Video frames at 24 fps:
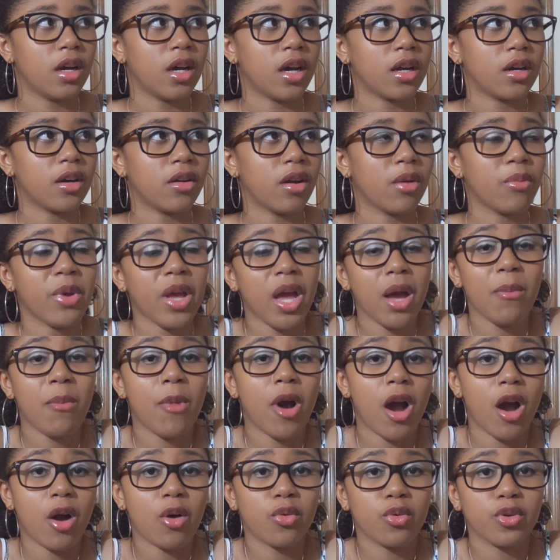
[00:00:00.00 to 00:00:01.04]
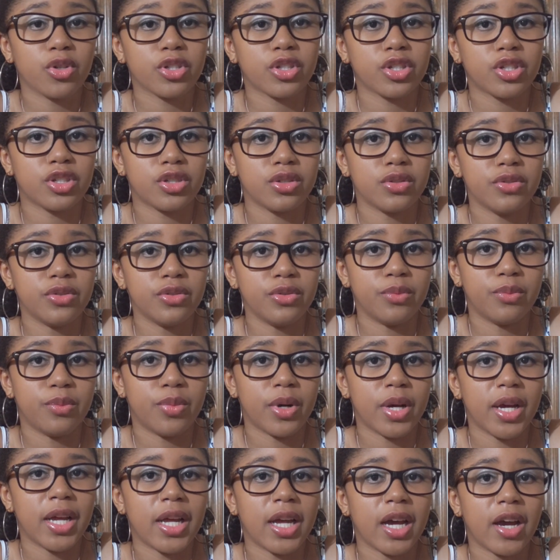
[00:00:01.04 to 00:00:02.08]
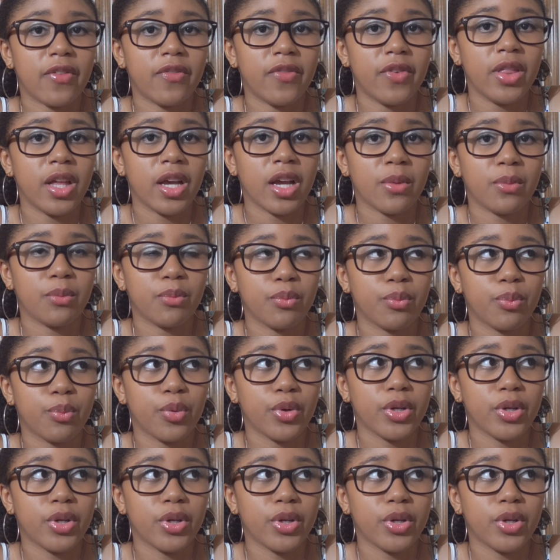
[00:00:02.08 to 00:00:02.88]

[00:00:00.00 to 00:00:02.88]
I don't know. I mean, I'm awkward too, but I feel like I'm